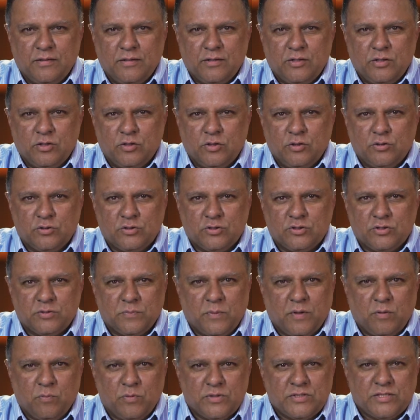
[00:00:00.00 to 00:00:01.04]
conclusions
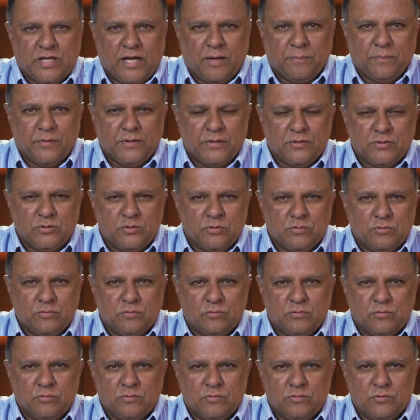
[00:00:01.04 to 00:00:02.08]
about what's happening
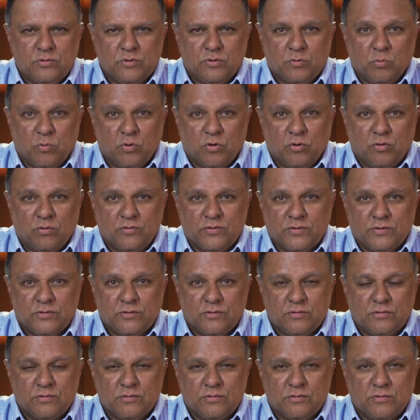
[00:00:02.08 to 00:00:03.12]
to the world and
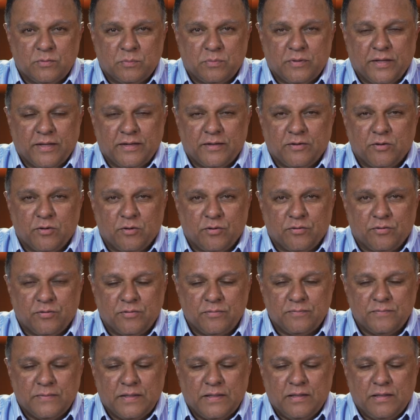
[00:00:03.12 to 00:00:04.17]
to the planet Earth.